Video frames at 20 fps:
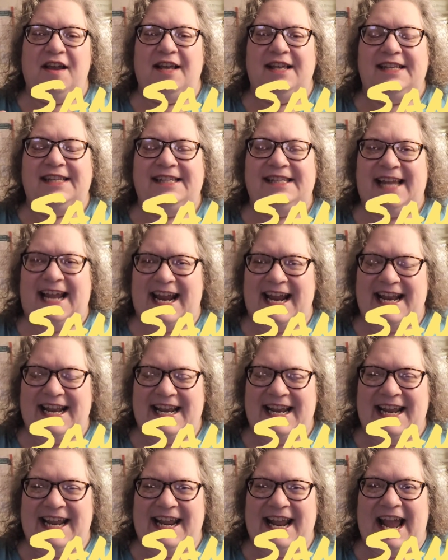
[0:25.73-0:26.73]

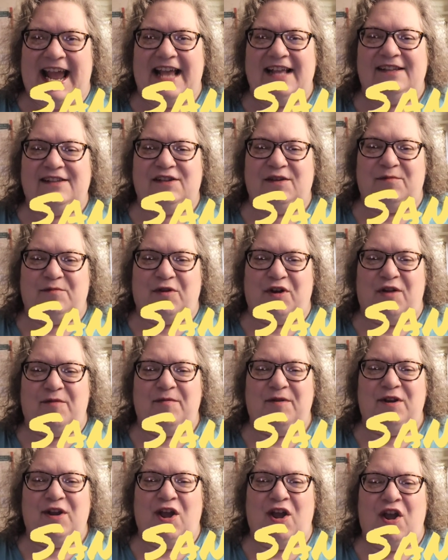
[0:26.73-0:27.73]
Sandi at
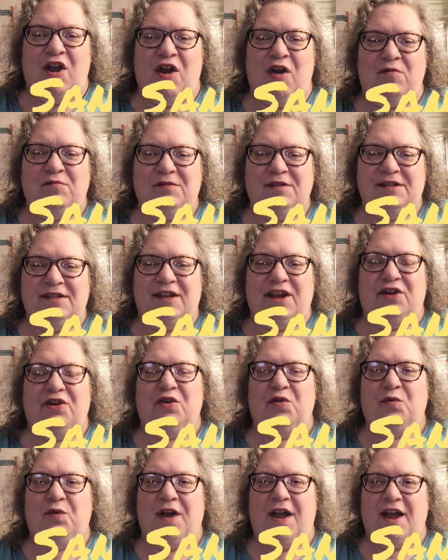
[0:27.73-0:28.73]
Suburban
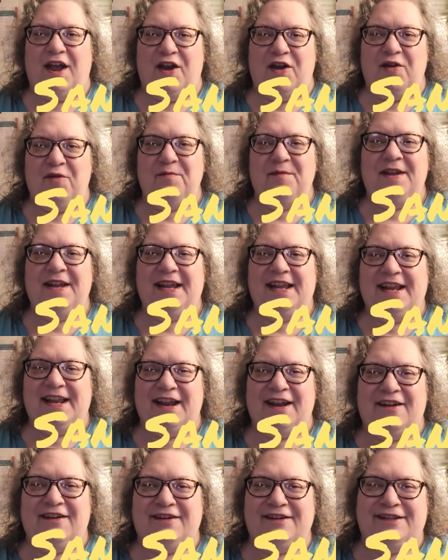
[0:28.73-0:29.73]
Homesteader, Wyoming, in
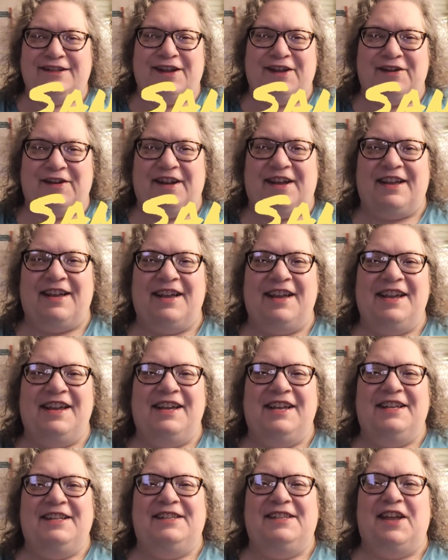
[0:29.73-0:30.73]
Arizona.
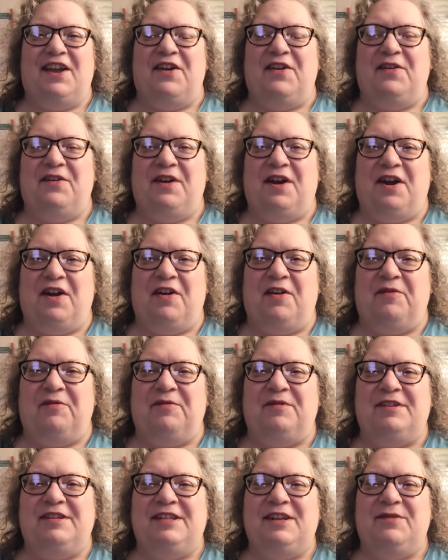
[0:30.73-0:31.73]
So uh,
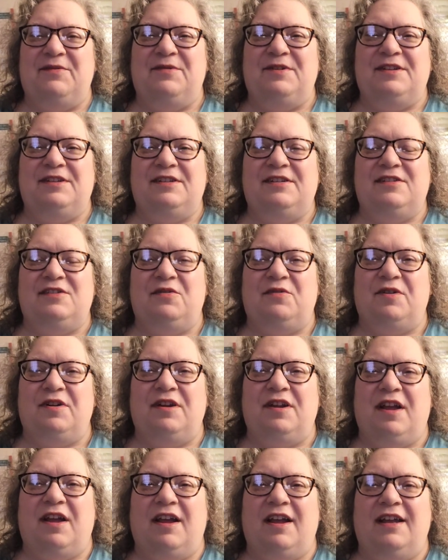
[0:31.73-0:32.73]
she was
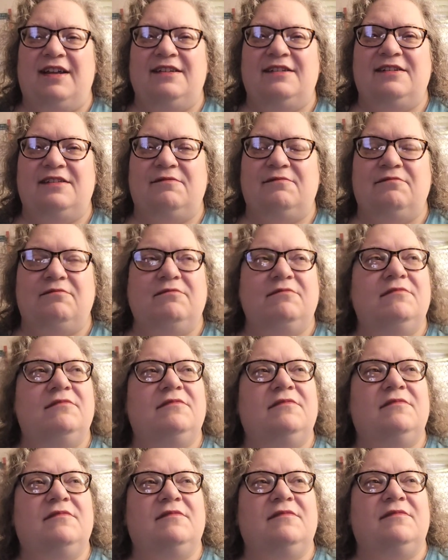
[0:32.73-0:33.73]
doing
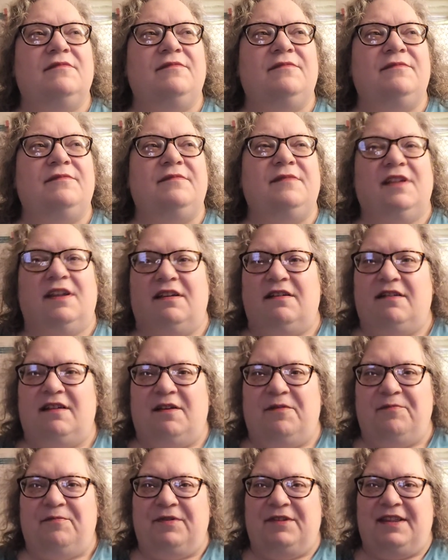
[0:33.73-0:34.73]
a—I'll uh,
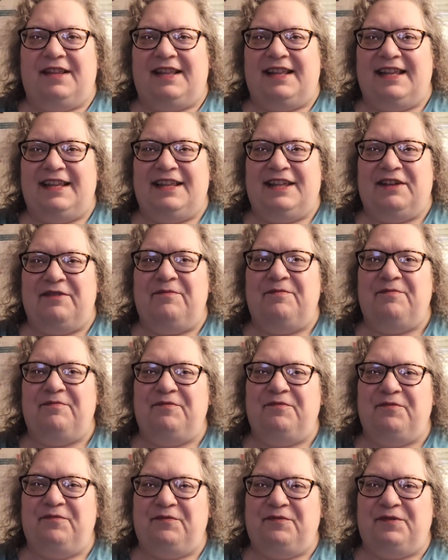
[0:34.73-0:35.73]
put the link there
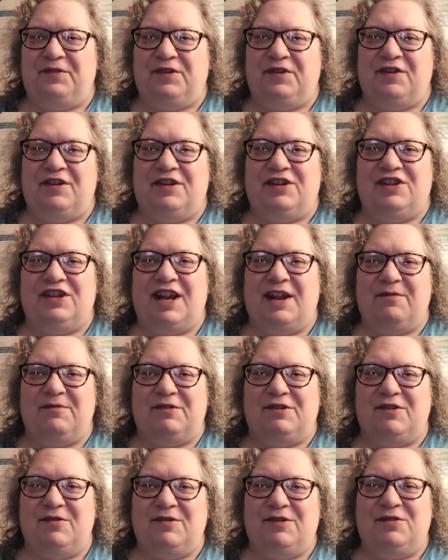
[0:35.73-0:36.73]
for, to her channel.
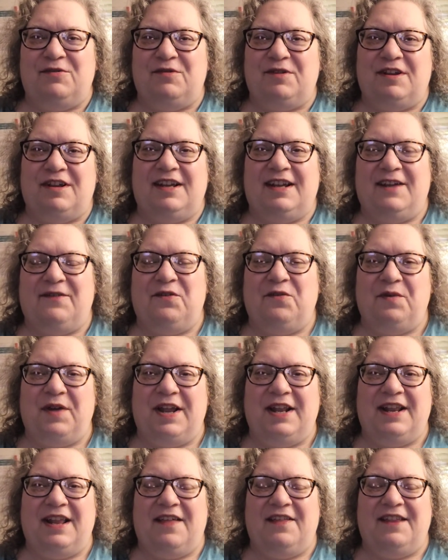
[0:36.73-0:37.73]
She was doing a
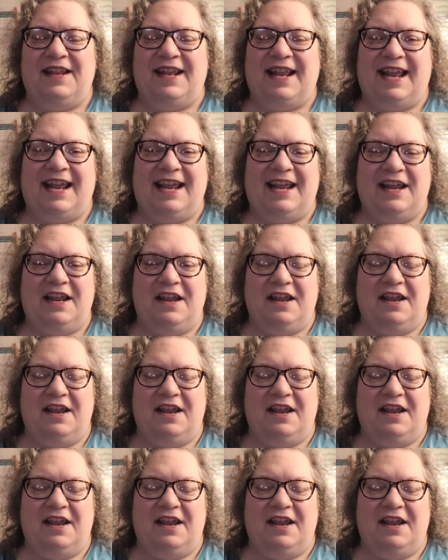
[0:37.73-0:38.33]
giveaway the other day,